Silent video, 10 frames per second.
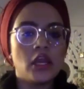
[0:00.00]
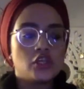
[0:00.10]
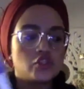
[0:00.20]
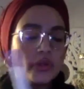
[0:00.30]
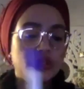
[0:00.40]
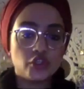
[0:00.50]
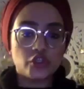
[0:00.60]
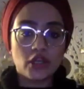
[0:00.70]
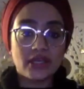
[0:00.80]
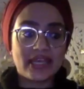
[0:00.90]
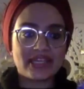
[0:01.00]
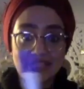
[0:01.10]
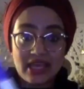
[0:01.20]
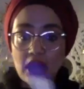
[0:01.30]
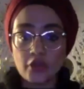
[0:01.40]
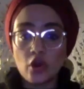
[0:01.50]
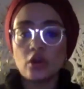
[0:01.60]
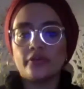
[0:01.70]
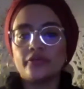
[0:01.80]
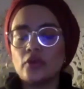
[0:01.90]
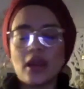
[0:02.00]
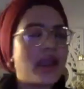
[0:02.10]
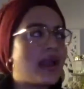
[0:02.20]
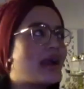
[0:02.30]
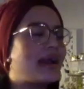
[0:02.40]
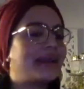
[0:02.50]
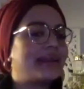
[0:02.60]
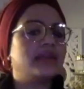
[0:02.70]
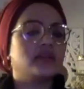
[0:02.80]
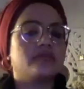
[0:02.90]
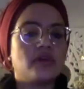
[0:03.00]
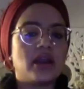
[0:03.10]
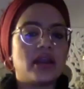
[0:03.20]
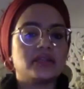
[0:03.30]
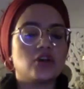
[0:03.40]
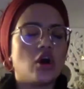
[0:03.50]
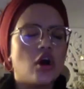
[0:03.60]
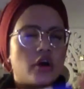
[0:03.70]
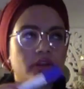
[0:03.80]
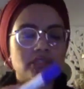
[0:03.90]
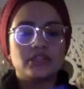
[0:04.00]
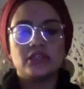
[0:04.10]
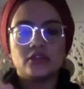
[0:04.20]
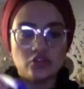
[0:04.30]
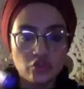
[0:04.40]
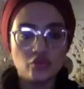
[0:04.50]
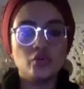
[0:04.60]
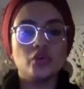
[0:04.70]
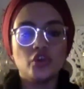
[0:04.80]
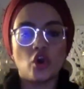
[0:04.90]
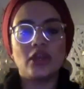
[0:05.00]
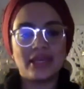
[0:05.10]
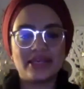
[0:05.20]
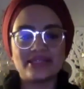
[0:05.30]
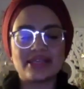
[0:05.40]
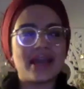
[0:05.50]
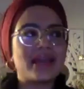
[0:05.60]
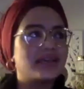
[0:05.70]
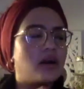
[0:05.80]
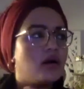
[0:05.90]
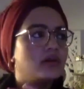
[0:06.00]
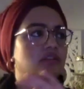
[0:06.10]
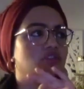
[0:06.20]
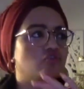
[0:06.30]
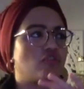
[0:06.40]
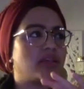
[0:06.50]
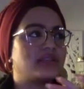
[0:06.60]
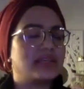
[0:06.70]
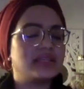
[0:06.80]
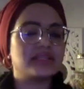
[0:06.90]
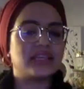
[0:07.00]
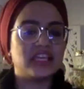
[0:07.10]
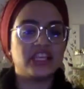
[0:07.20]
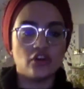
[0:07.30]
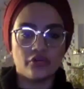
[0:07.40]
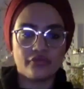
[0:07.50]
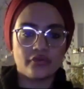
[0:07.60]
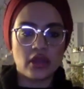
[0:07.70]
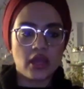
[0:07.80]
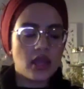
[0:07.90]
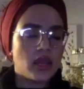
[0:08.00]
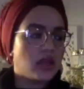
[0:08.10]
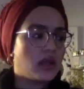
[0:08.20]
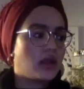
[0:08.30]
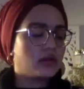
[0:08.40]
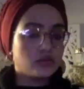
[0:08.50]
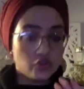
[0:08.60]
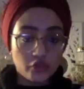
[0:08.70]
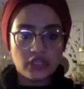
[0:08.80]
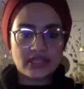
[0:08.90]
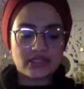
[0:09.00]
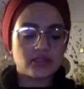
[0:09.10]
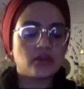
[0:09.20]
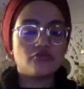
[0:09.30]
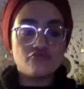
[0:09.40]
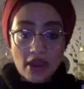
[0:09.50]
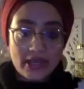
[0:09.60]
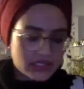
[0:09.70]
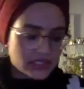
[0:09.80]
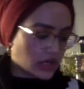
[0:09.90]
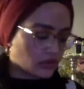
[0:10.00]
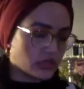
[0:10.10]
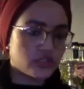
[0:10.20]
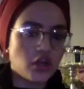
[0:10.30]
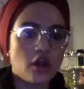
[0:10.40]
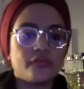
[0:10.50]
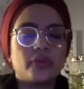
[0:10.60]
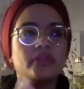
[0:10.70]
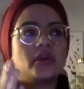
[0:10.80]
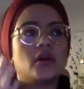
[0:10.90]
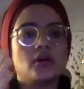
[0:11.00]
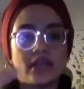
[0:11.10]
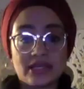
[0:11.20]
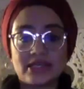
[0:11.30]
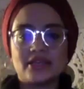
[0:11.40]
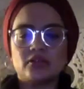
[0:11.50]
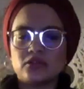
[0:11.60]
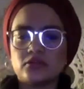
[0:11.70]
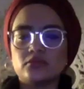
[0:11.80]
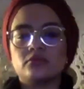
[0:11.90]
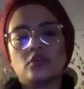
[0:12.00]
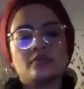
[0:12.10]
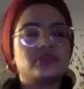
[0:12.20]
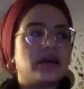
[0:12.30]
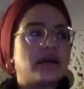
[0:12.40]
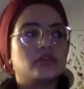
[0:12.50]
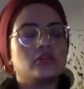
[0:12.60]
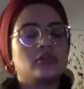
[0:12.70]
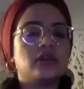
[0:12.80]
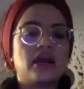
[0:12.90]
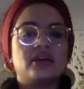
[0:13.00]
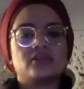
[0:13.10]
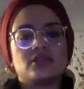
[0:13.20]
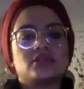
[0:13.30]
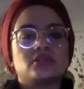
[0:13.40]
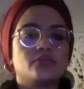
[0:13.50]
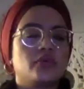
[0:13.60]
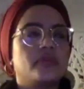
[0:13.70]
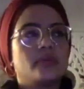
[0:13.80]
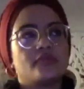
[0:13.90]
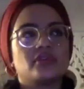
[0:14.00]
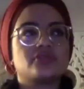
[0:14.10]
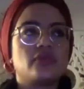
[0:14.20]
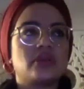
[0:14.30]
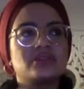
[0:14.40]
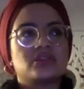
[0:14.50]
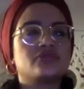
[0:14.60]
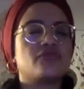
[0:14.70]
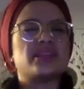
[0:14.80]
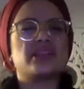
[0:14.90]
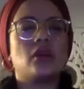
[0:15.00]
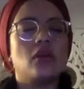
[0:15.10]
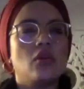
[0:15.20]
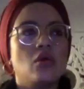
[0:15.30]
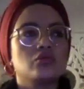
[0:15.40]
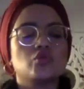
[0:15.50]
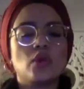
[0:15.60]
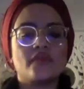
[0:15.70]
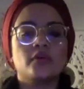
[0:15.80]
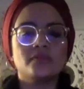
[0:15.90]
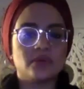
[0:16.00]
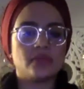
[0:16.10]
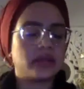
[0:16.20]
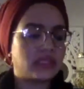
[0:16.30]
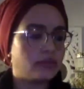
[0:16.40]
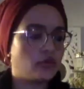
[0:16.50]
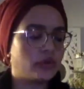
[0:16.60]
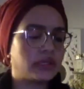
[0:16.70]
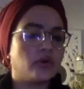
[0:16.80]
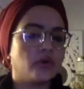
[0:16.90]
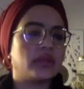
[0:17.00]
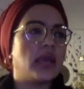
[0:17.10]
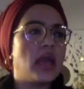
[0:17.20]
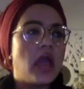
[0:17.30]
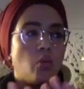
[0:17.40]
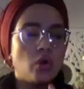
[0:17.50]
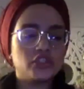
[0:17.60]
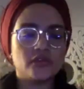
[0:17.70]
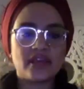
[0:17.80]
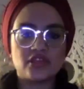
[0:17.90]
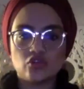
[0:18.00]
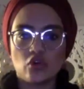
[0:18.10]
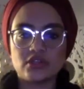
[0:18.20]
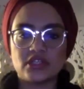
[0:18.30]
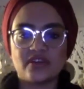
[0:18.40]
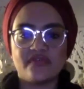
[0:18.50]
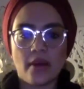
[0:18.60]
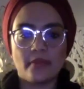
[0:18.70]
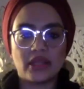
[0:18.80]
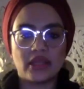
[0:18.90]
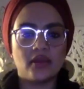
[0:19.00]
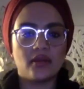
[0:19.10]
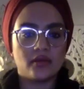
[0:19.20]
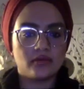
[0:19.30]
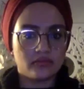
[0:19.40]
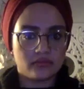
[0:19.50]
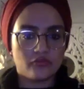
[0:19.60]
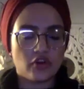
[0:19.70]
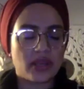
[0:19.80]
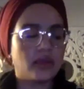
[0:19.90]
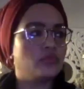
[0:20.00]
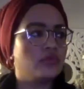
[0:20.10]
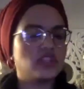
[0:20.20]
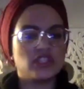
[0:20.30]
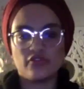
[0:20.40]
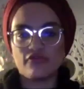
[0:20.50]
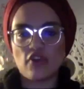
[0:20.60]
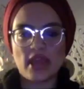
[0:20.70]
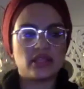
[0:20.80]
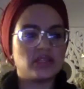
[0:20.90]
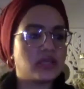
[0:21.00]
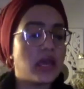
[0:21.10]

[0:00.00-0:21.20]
So when you do your list, and all of you, I highly advise, honestly, do your list. I can't stress it enough. Do your list. Write it down. Start off with your, like I said, mum, dad, uncle, aunt, sister, brother, brother's friend, sister's friend, loads, whoever comes to mind. Keep going. Once you've exhausted your family, right, move on to your friends,